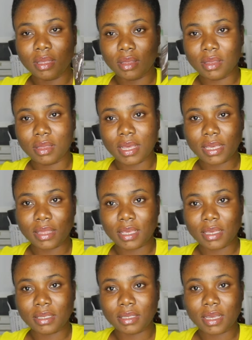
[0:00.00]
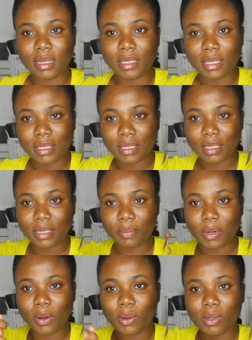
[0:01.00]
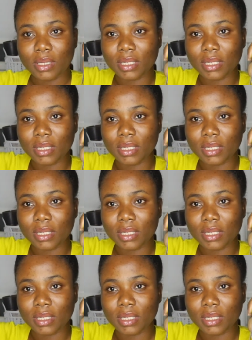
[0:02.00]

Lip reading: like this and just dip a hole